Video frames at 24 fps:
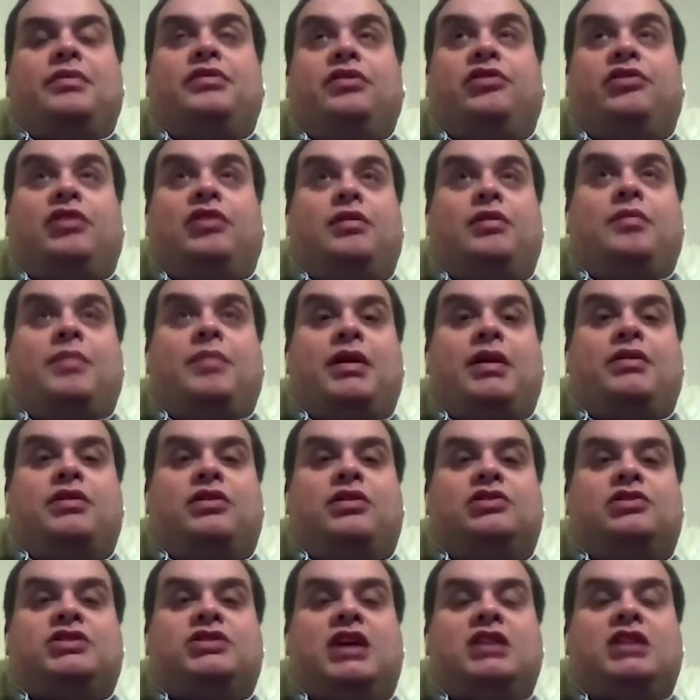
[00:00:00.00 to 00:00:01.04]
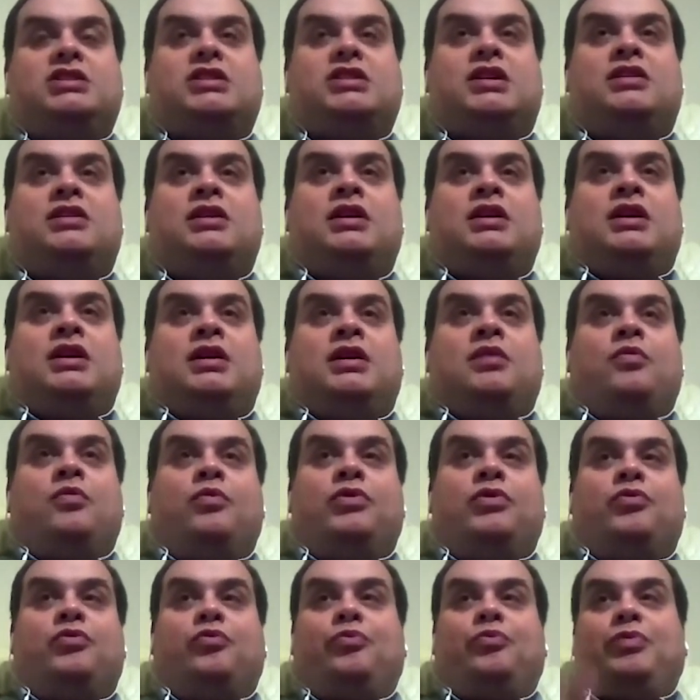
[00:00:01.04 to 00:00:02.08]
There's a timing belt, you've got to change it.
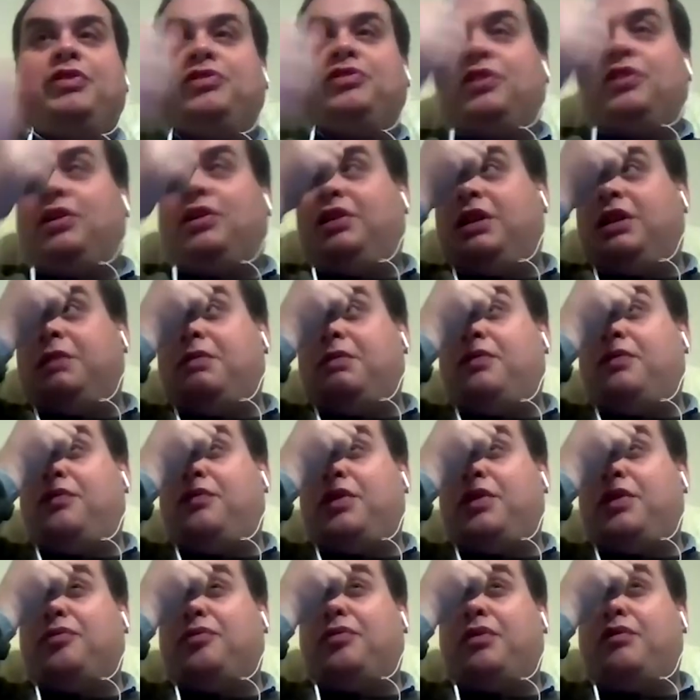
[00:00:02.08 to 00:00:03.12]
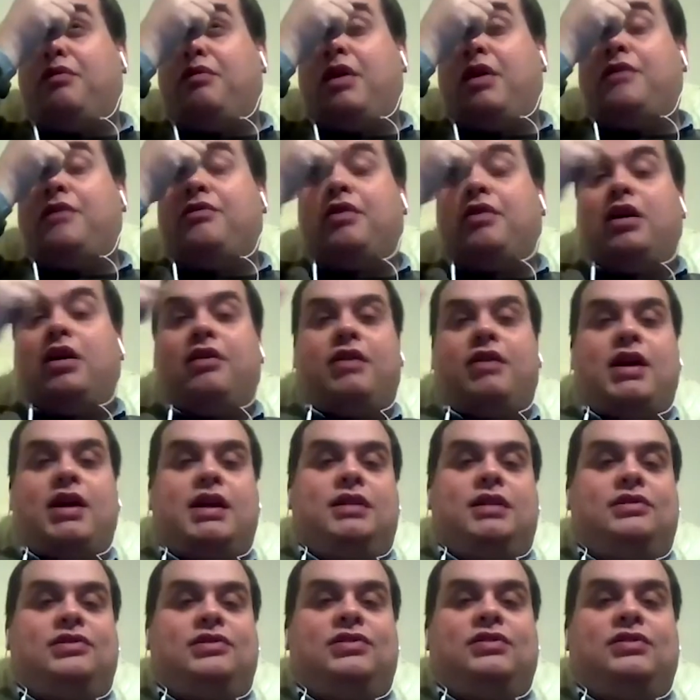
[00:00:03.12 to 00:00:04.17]
Bizarrely, with the Rover
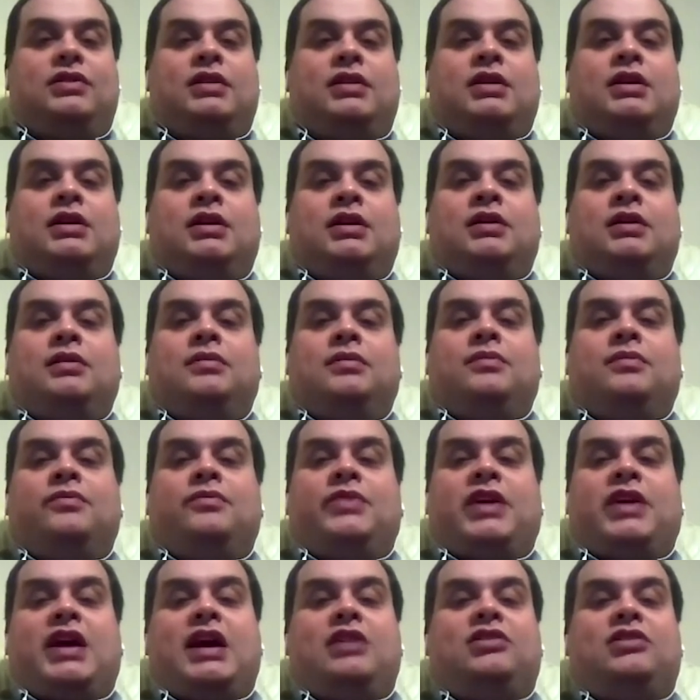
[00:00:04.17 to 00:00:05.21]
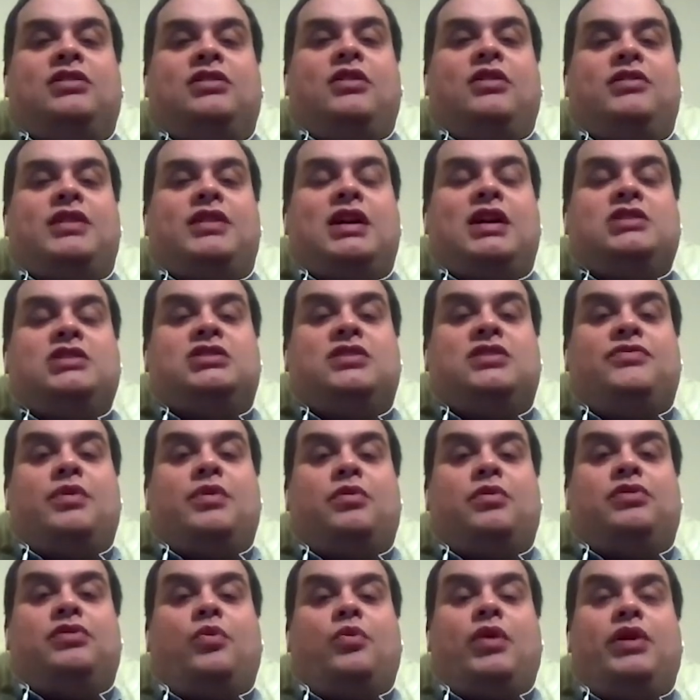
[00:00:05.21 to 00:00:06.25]
R8s, the K series engine that
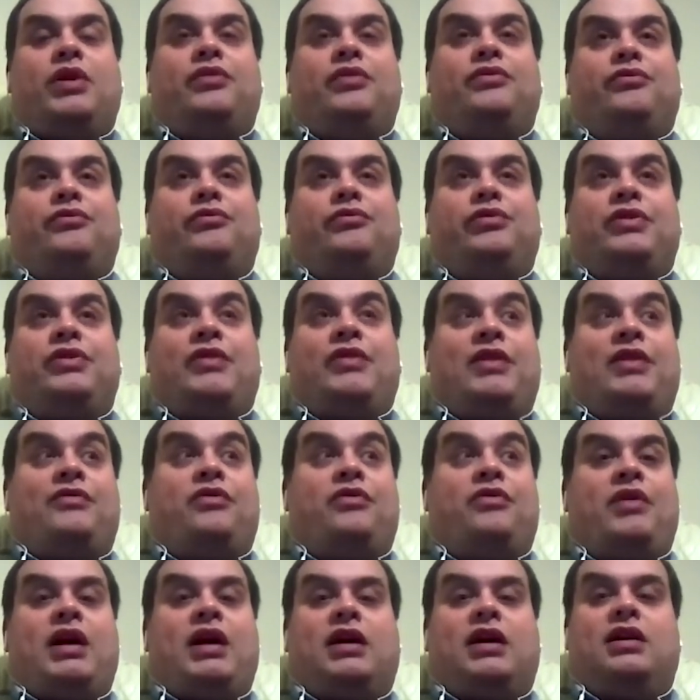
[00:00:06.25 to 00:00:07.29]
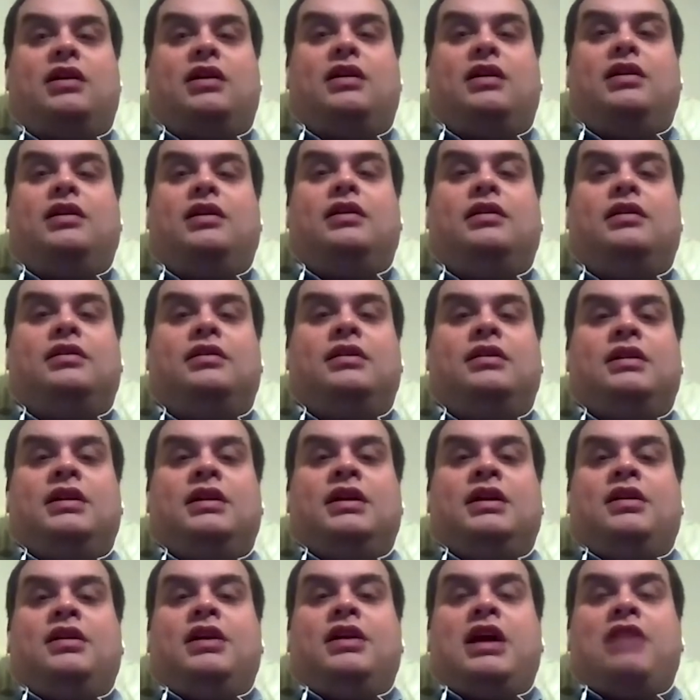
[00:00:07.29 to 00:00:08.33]
was the one developed for that car,
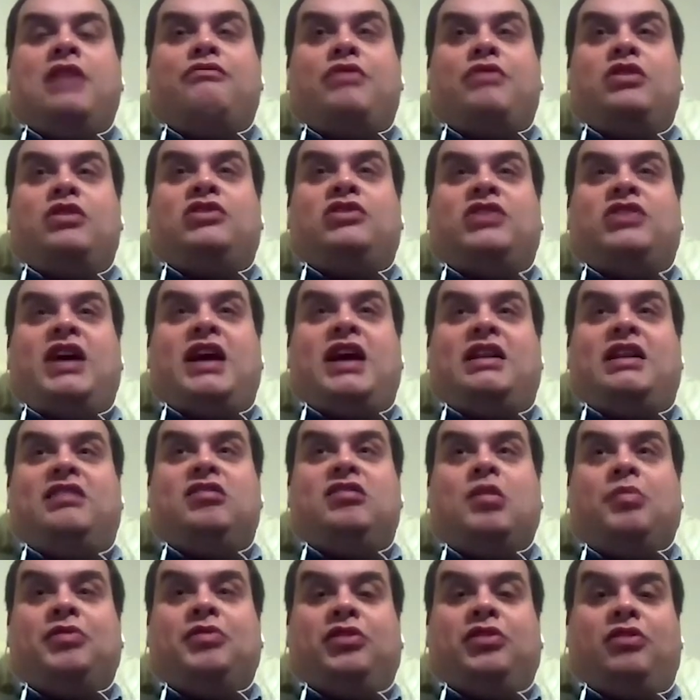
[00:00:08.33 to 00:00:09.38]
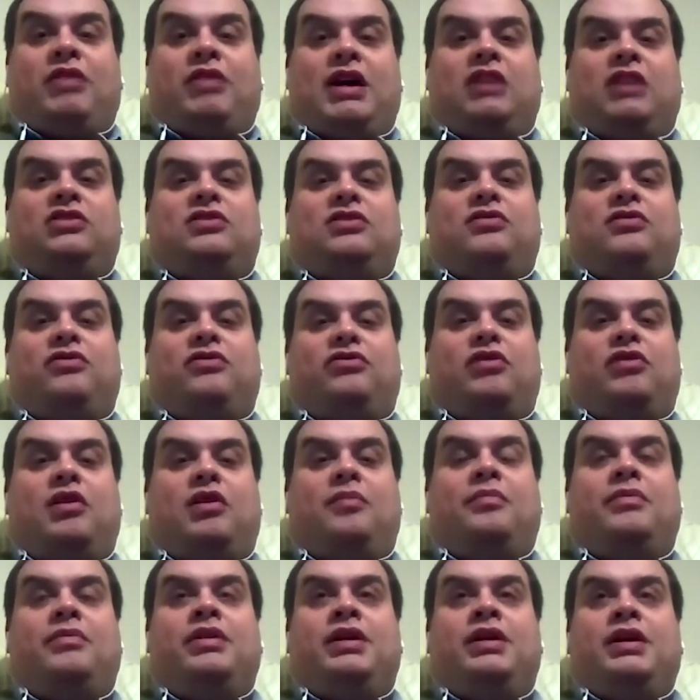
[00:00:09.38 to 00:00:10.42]
it rotates the opposite direction
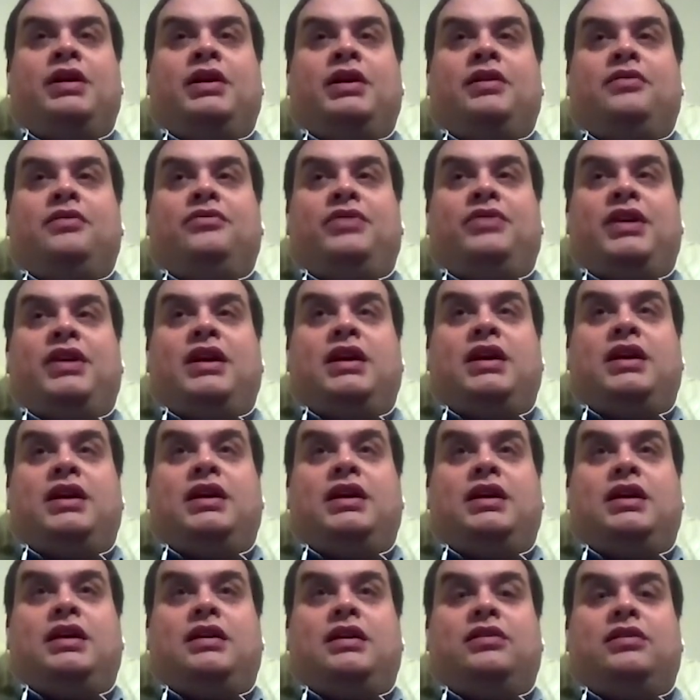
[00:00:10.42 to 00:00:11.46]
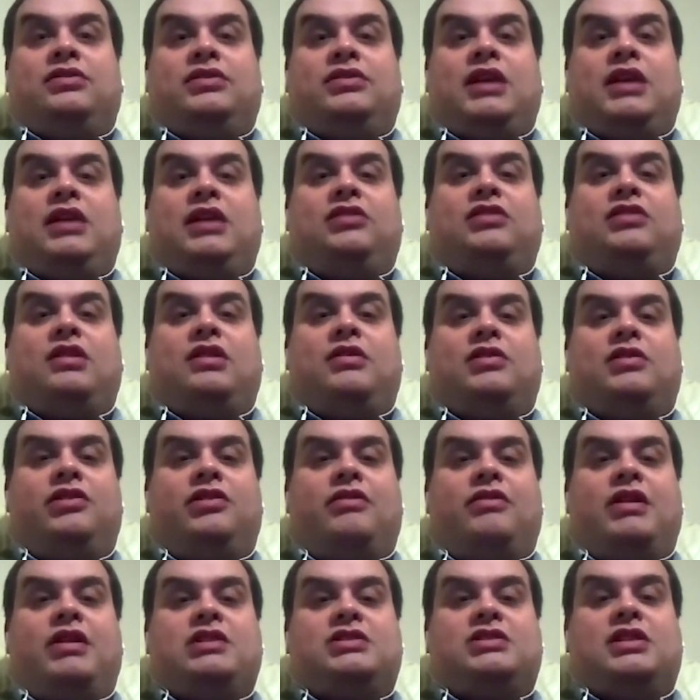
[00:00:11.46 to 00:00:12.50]
from the D series
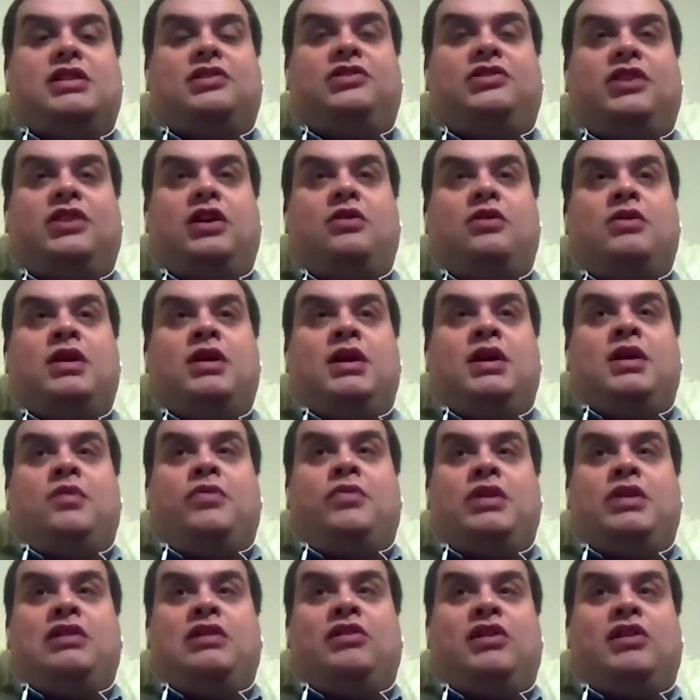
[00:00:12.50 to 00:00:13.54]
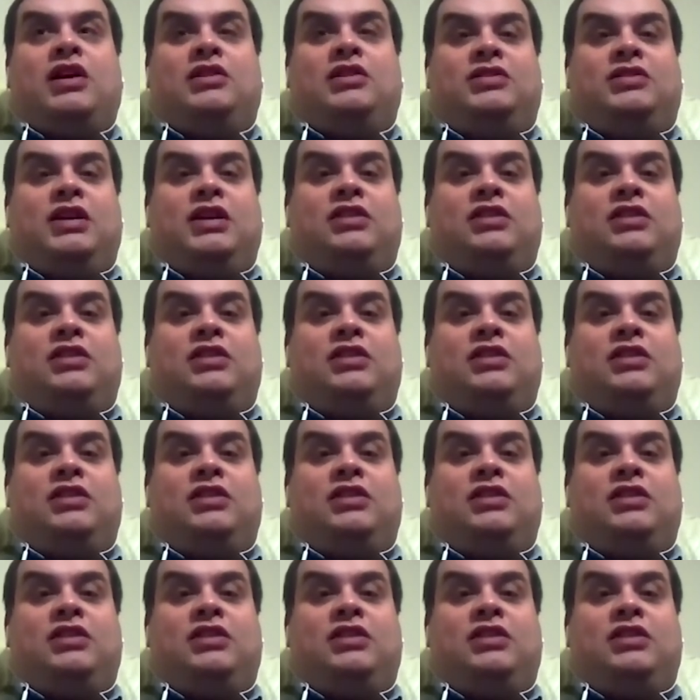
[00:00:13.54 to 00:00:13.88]
Honda engine. So when you look at a D